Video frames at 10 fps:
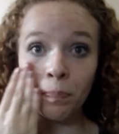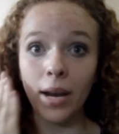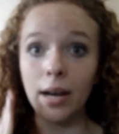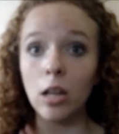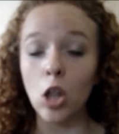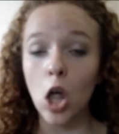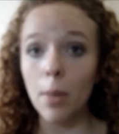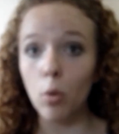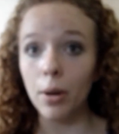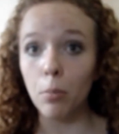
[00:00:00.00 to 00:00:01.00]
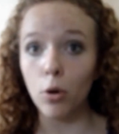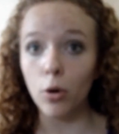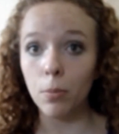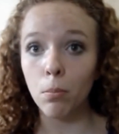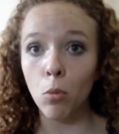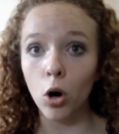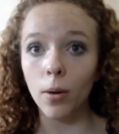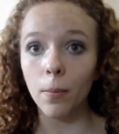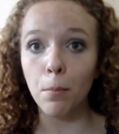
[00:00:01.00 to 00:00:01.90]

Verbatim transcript: been a lot more more, more